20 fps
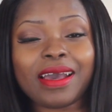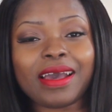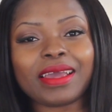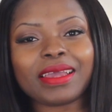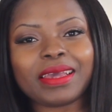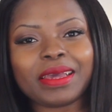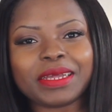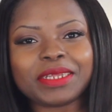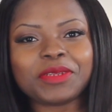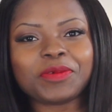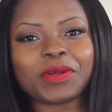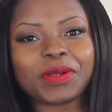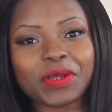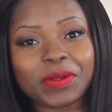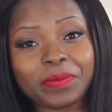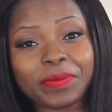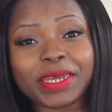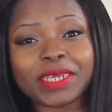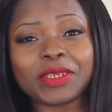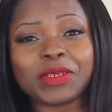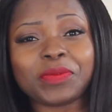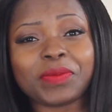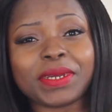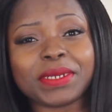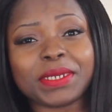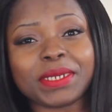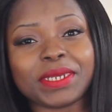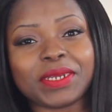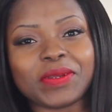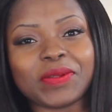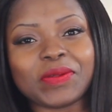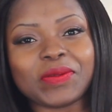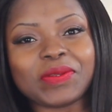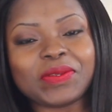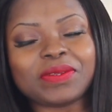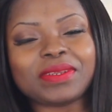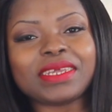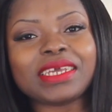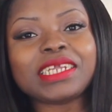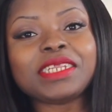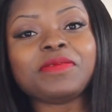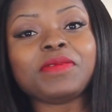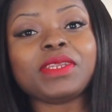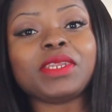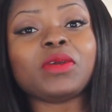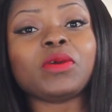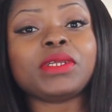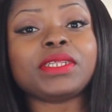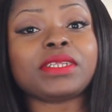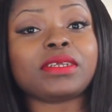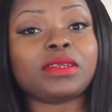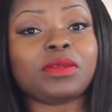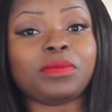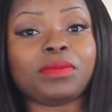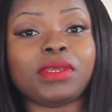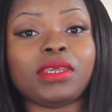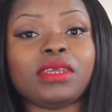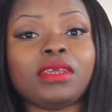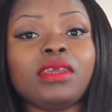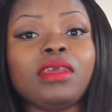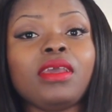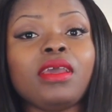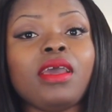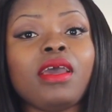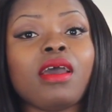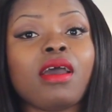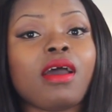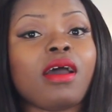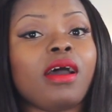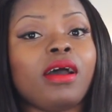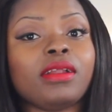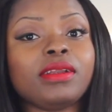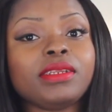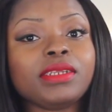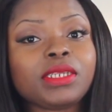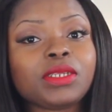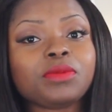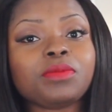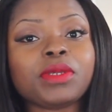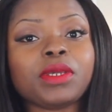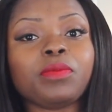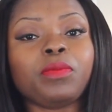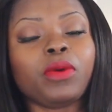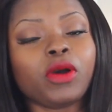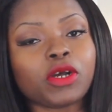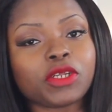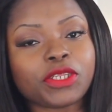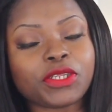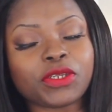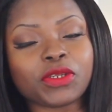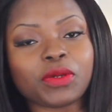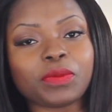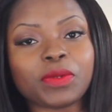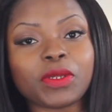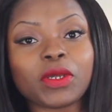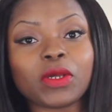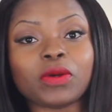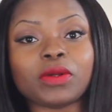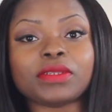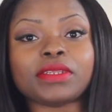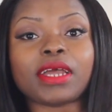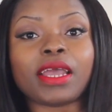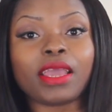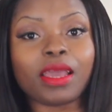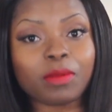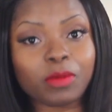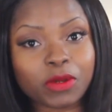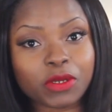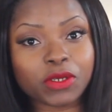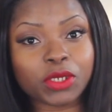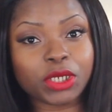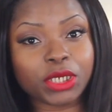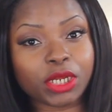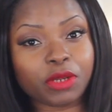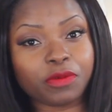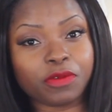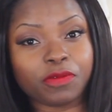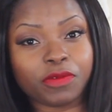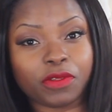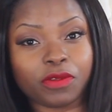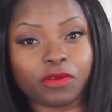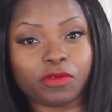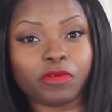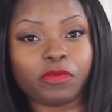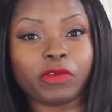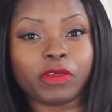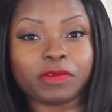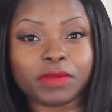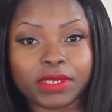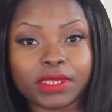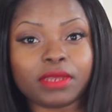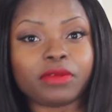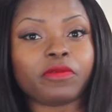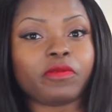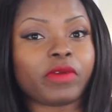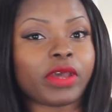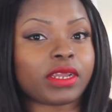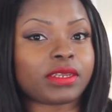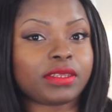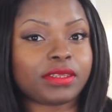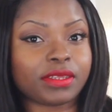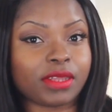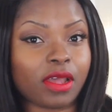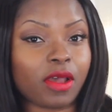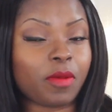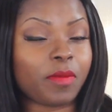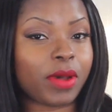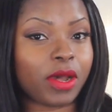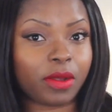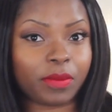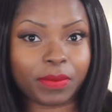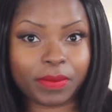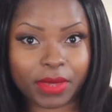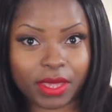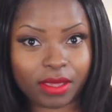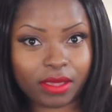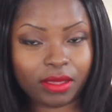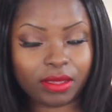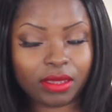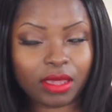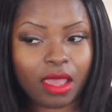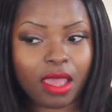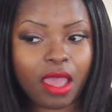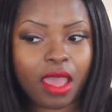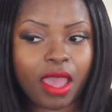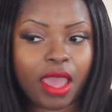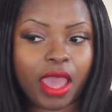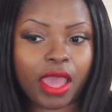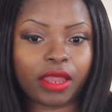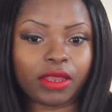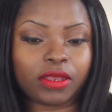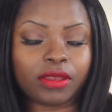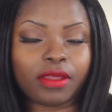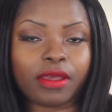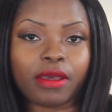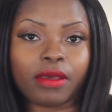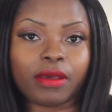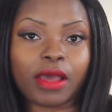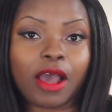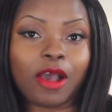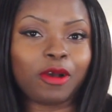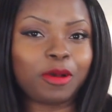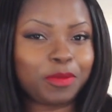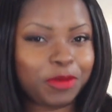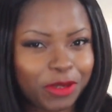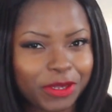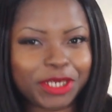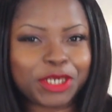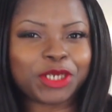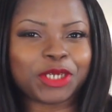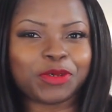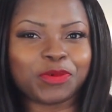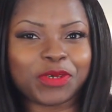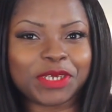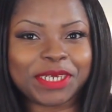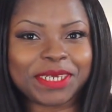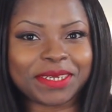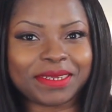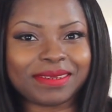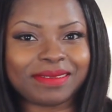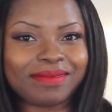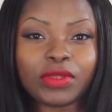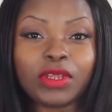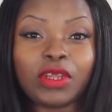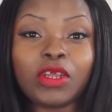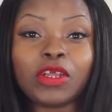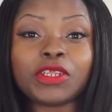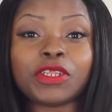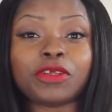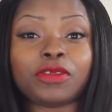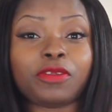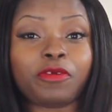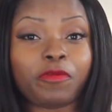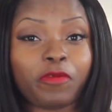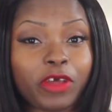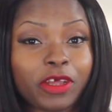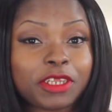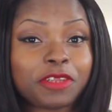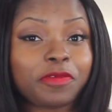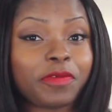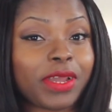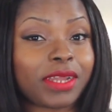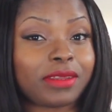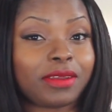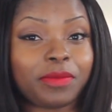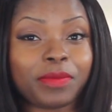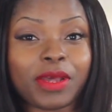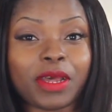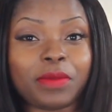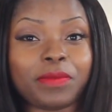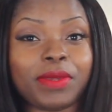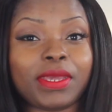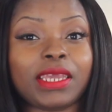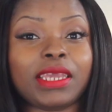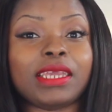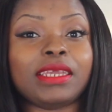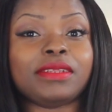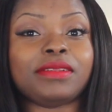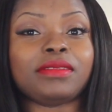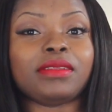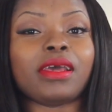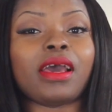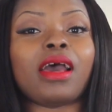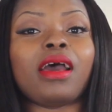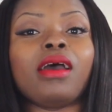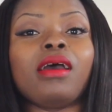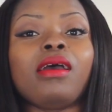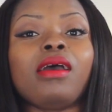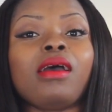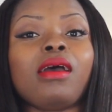hi guys welcome back to my channel today's video is going to be a little bit personal because i am going to share with you 15 facts about me and uh, i hope you enjoy watching so the first fact about me is that